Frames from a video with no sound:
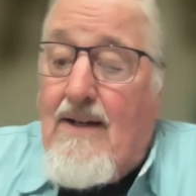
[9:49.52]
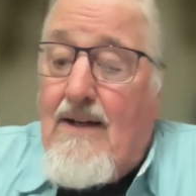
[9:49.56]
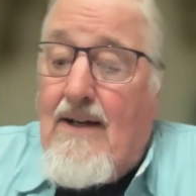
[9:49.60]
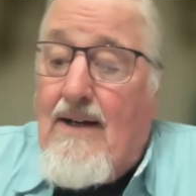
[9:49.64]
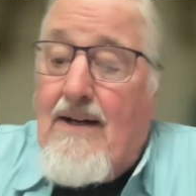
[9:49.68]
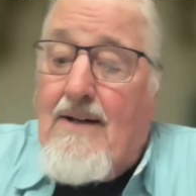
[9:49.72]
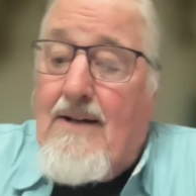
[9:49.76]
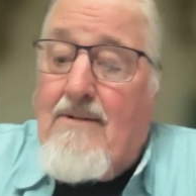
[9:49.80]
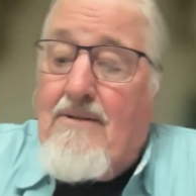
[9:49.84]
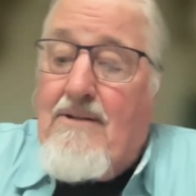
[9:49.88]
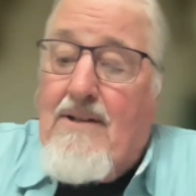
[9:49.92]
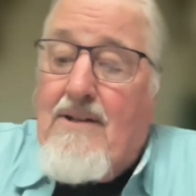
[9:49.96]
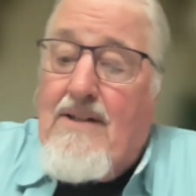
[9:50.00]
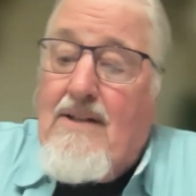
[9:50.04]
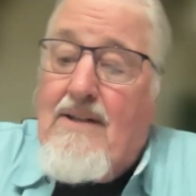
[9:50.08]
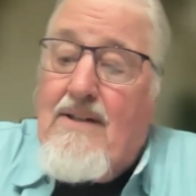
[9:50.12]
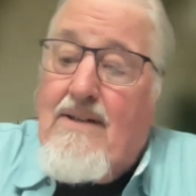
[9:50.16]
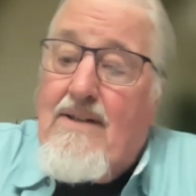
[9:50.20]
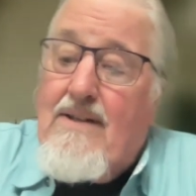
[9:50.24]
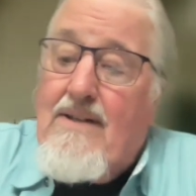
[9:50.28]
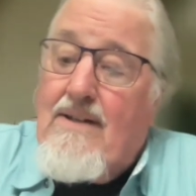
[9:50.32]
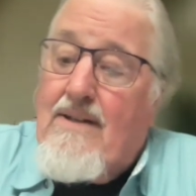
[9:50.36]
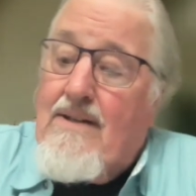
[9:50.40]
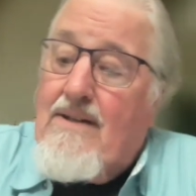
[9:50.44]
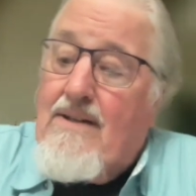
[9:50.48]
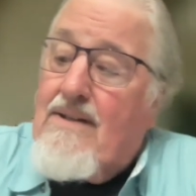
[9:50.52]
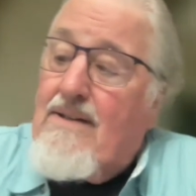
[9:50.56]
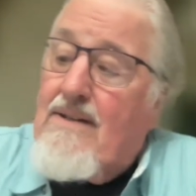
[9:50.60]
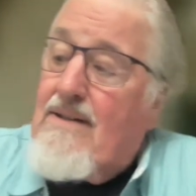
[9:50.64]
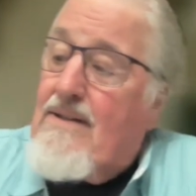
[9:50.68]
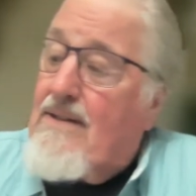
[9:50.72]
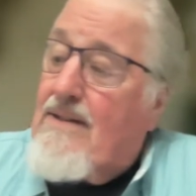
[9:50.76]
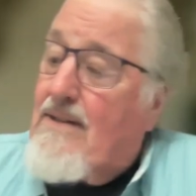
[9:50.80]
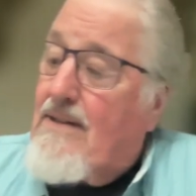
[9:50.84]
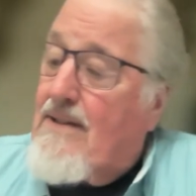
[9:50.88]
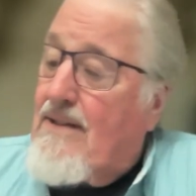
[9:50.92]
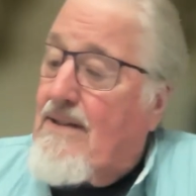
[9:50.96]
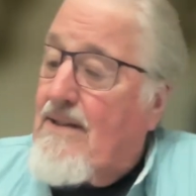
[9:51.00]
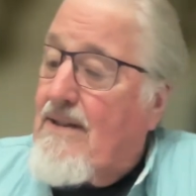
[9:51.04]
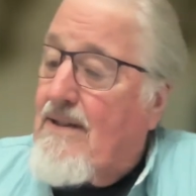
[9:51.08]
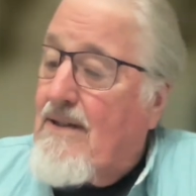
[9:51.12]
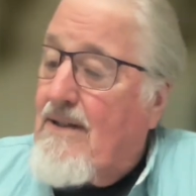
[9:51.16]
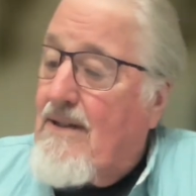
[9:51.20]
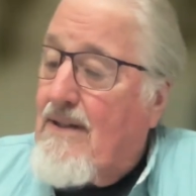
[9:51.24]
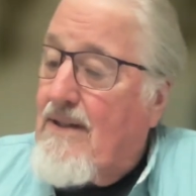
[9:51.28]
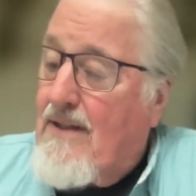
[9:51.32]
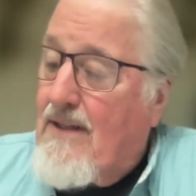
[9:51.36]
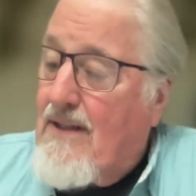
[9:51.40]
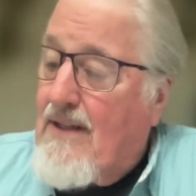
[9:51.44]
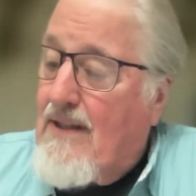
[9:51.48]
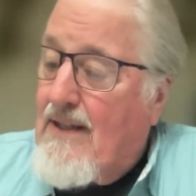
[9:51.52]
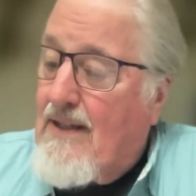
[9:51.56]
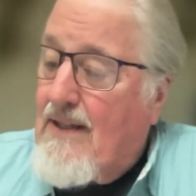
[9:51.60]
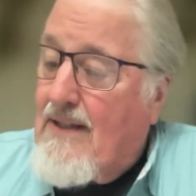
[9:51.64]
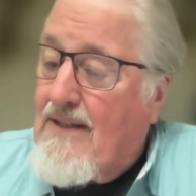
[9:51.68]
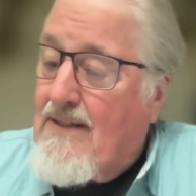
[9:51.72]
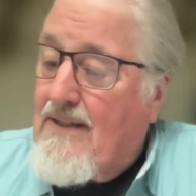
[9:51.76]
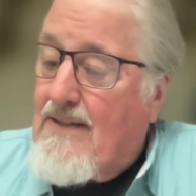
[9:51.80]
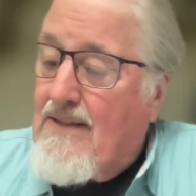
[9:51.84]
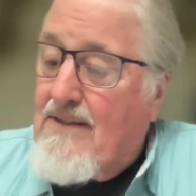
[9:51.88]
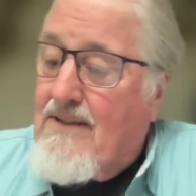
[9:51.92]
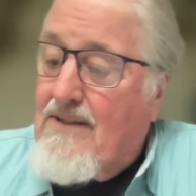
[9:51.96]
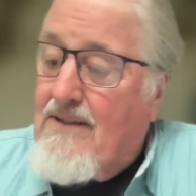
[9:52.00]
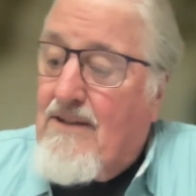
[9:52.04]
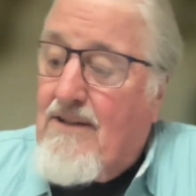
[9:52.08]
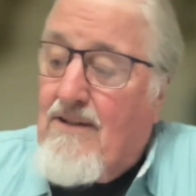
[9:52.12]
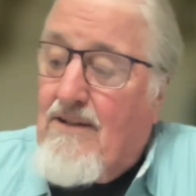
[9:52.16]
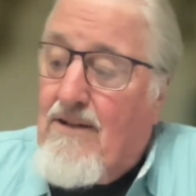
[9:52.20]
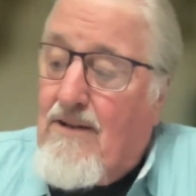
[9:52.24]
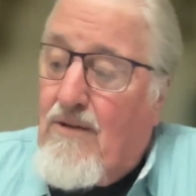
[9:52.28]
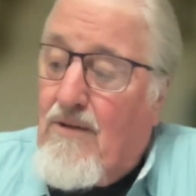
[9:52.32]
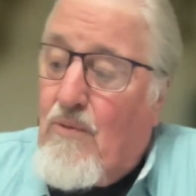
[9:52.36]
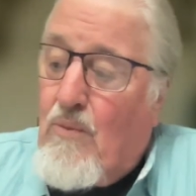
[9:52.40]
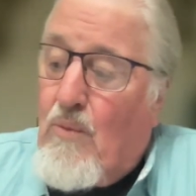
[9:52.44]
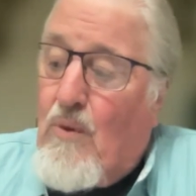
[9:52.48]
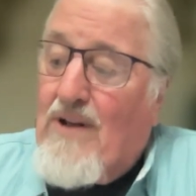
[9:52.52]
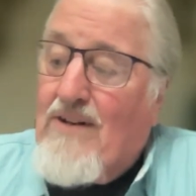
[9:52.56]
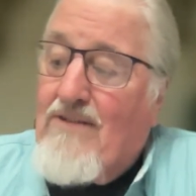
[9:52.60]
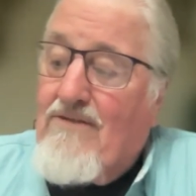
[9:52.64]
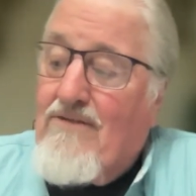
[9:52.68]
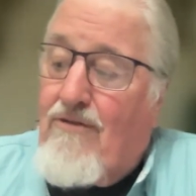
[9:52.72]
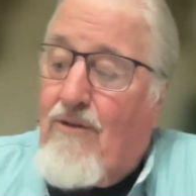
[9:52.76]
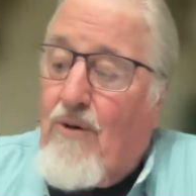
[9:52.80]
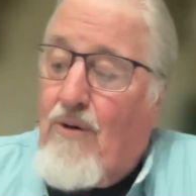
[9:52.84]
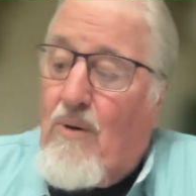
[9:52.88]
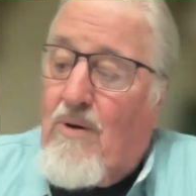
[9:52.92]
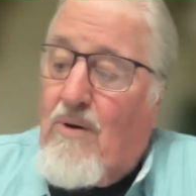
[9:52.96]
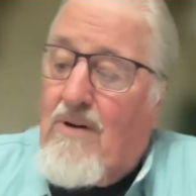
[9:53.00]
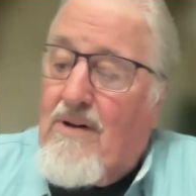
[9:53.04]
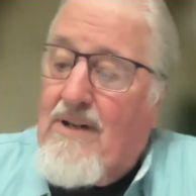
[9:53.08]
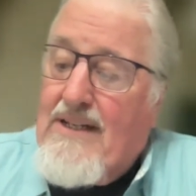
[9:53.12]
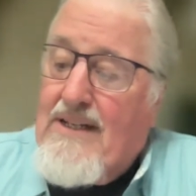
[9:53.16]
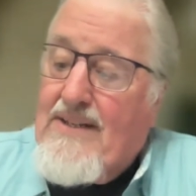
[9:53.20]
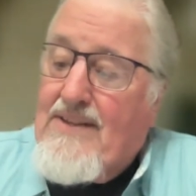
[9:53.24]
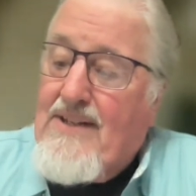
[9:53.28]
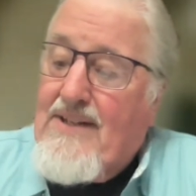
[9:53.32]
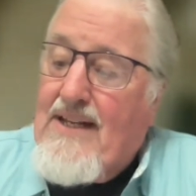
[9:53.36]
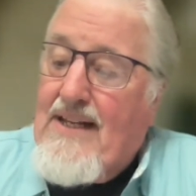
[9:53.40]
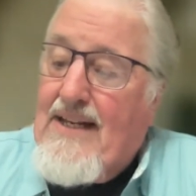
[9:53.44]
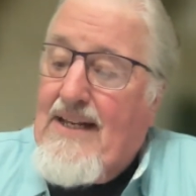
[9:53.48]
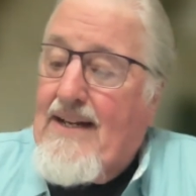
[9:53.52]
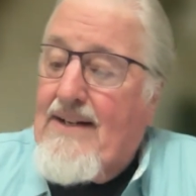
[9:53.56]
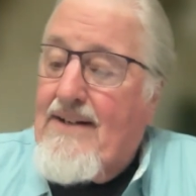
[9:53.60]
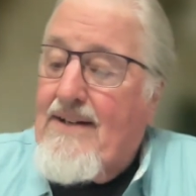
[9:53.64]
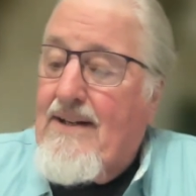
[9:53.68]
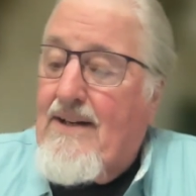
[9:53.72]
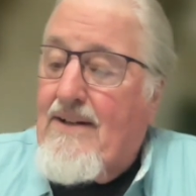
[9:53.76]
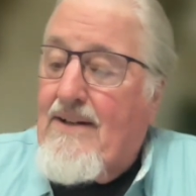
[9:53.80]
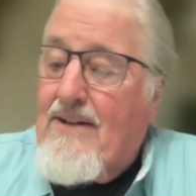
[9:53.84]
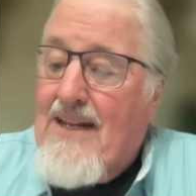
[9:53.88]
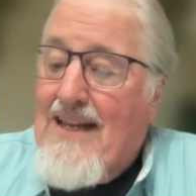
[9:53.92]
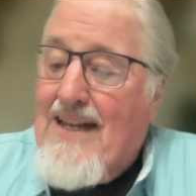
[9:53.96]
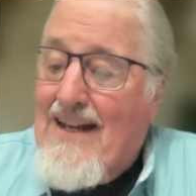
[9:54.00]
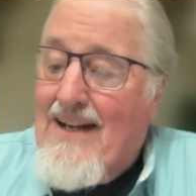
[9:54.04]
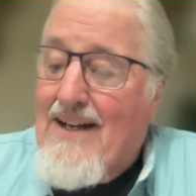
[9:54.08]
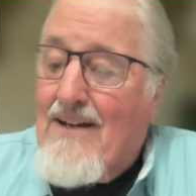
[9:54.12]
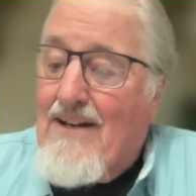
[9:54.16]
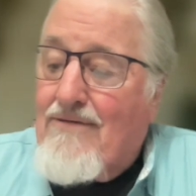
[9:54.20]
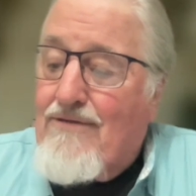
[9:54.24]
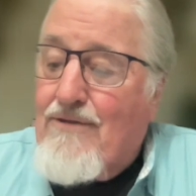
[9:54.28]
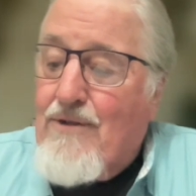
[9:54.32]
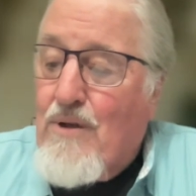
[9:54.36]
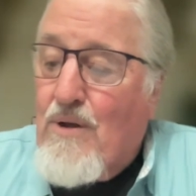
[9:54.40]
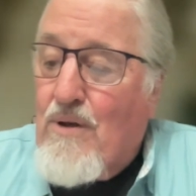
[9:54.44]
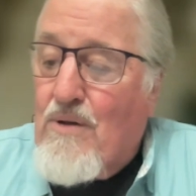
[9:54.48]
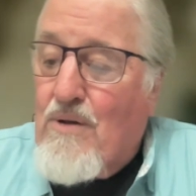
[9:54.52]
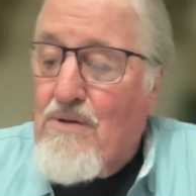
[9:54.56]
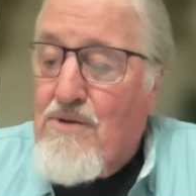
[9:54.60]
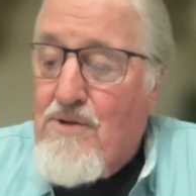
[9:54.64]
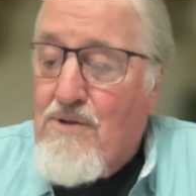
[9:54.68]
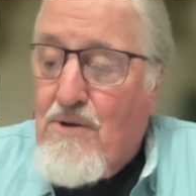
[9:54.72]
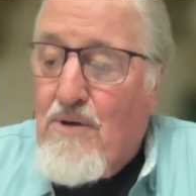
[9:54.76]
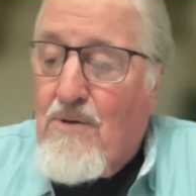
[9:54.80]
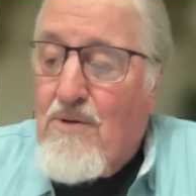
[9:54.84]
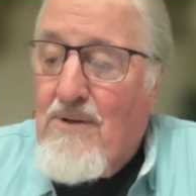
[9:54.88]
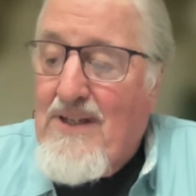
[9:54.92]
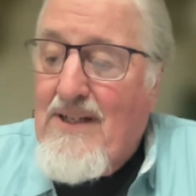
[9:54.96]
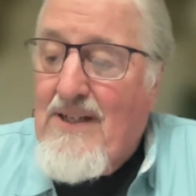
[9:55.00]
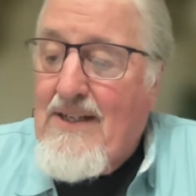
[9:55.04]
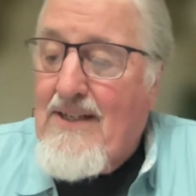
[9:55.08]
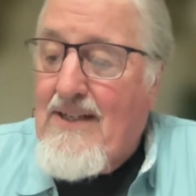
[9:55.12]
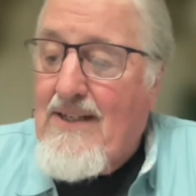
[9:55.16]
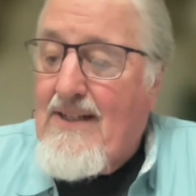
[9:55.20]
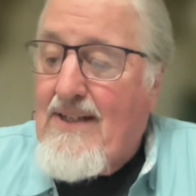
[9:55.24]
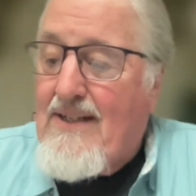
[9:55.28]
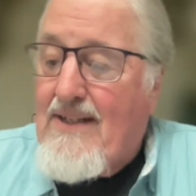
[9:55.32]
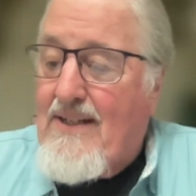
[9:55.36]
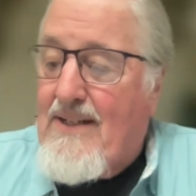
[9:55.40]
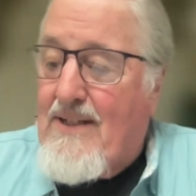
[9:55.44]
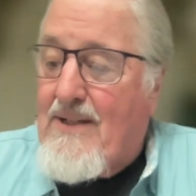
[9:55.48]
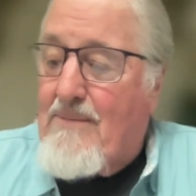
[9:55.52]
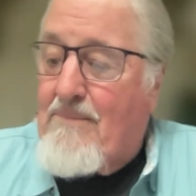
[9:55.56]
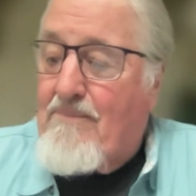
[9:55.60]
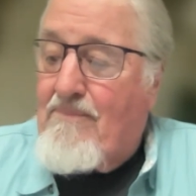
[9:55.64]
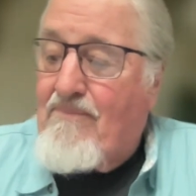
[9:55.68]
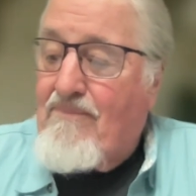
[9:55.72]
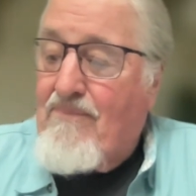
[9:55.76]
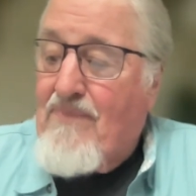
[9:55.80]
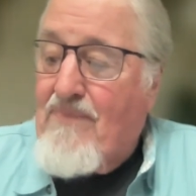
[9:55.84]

1.4 in the handout, enavto zoiin.